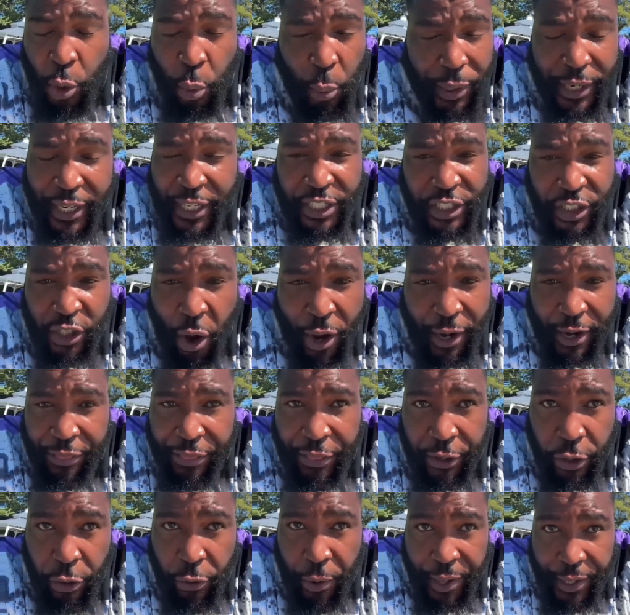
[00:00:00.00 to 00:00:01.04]
when he
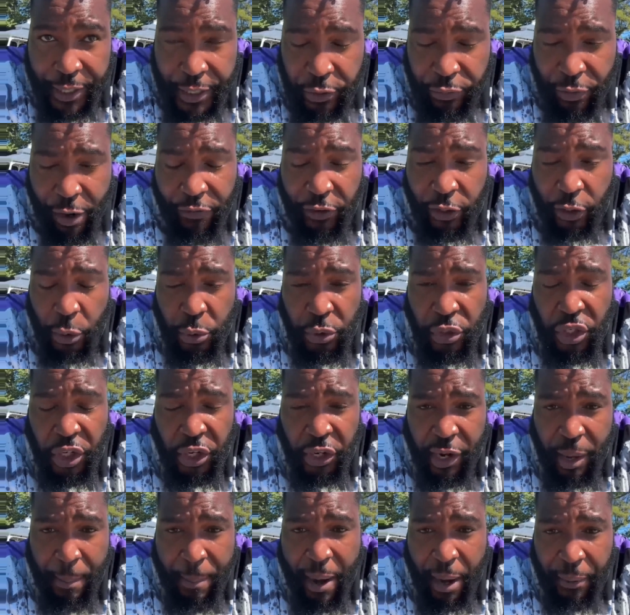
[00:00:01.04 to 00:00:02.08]
started the greatest
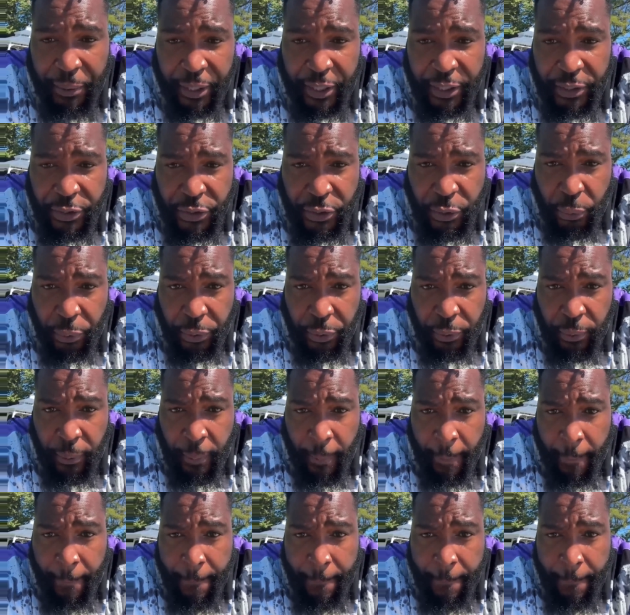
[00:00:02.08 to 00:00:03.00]
revolution in American soil.